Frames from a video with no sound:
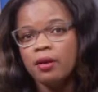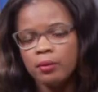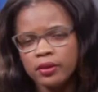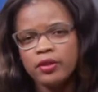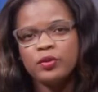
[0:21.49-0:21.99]

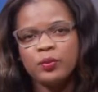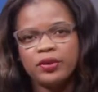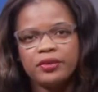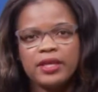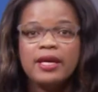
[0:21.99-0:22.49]
But not to
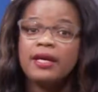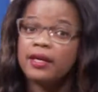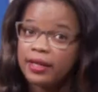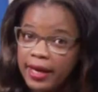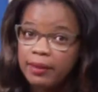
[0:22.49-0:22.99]
worry,
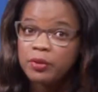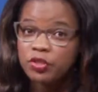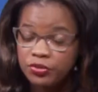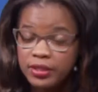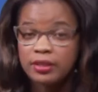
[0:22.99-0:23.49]
it can be
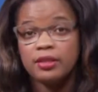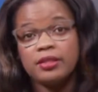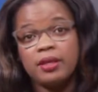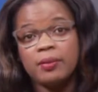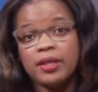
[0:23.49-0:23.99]
treated in
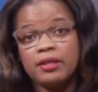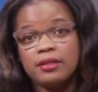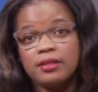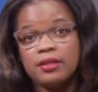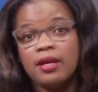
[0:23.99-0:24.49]
some
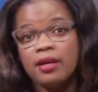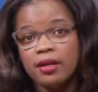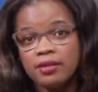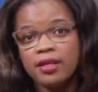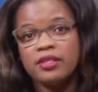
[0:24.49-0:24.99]
cases.
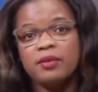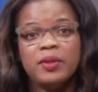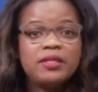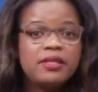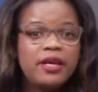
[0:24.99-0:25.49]
Let's get some
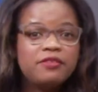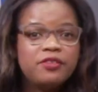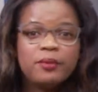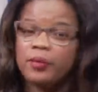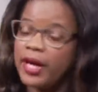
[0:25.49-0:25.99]
insight
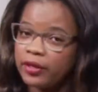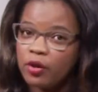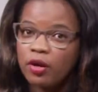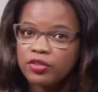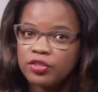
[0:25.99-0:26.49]
from
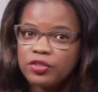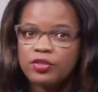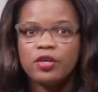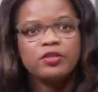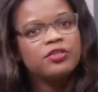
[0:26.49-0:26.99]
gynecologist
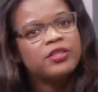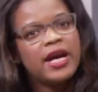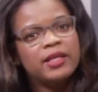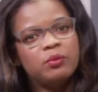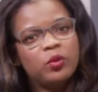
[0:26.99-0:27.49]
Dr.
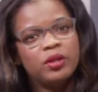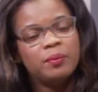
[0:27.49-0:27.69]
Ademola